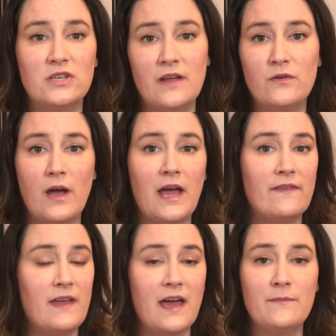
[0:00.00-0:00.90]
Have they
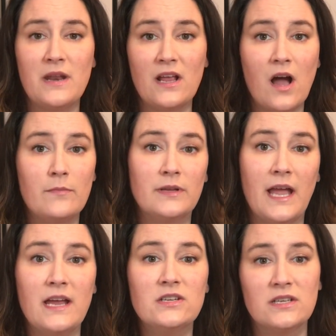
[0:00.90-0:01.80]
had many
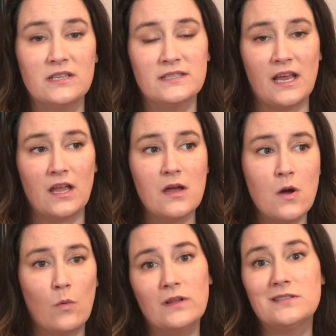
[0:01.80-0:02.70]
complications? Like,
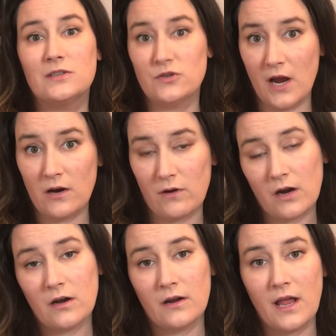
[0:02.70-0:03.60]
what's their track
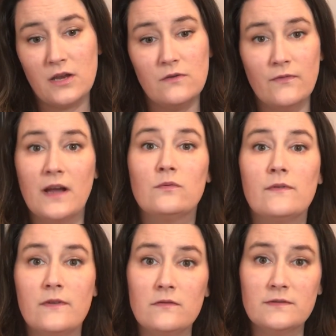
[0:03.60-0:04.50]
record? Can you find
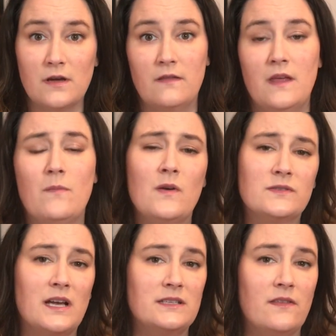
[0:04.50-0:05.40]
reviews on them? Those
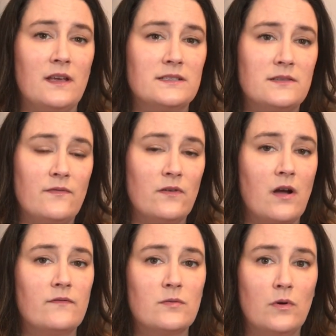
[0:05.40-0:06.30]
kinds of things to feel
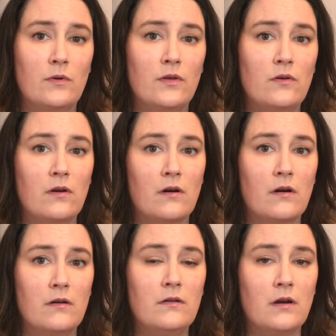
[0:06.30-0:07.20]
comfortable with who you're
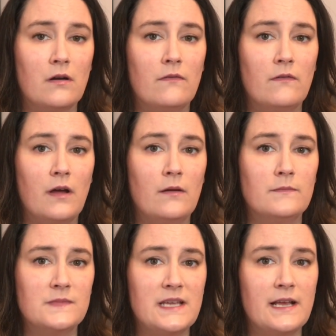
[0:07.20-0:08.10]

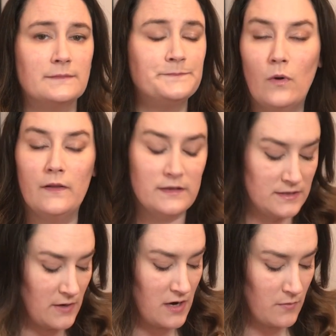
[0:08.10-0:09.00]
seeing. This is
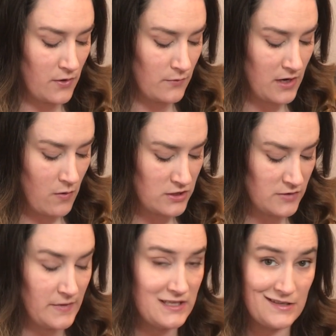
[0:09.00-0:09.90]
my number 3 question,
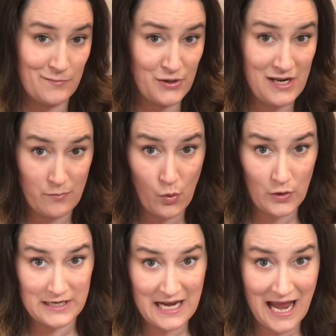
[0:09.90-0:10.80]
but it's pretty
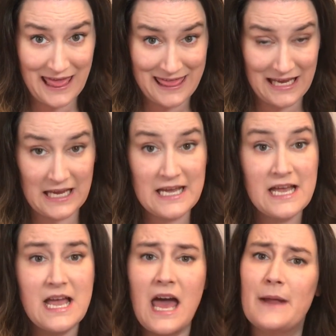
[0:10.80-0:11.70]
important, I think.
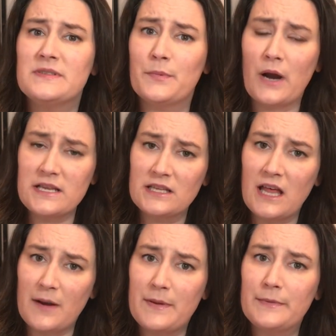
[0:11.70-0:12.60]
And I'm surprised a lot
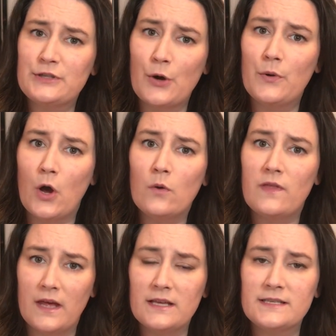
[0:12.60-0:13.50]
of people don't know
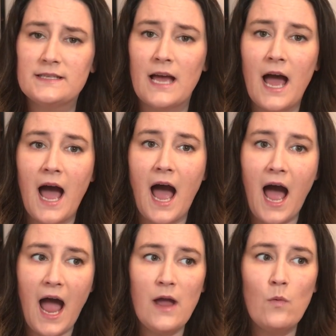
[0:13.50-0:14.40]
this.
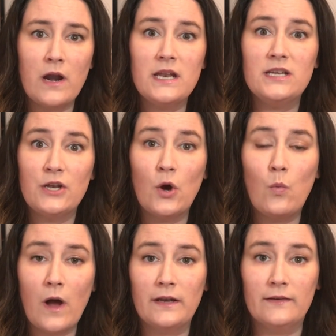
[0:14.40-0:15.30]
I wanted to know
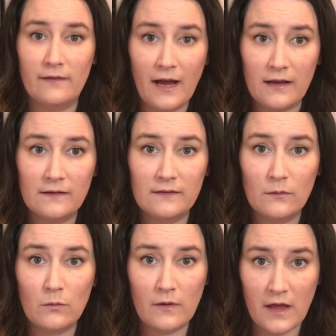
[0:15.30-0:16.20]
what device
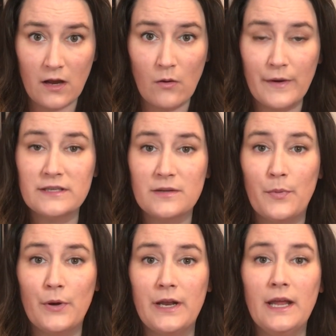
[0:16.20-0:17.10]
were they going to
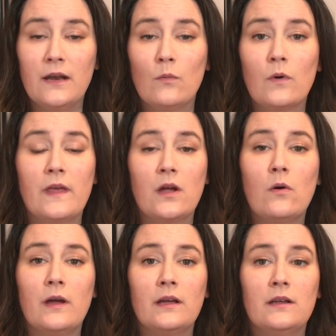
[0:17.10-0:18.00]
put in. Were they
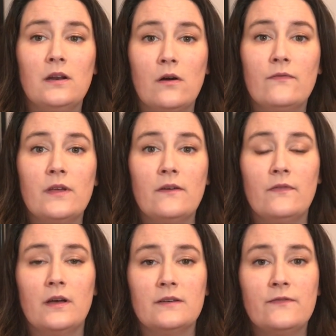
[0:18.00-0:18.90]
going, if
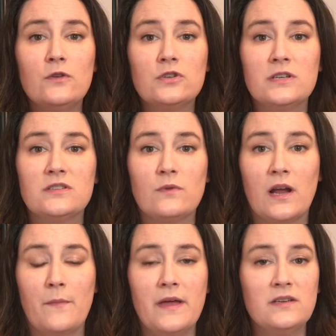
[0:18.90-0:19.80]
a fusion is
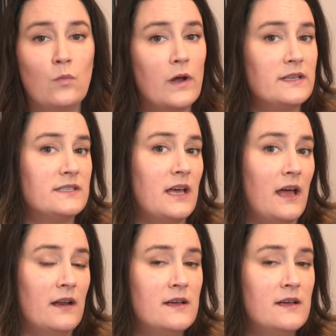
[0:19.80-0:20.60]
recommended, what is that?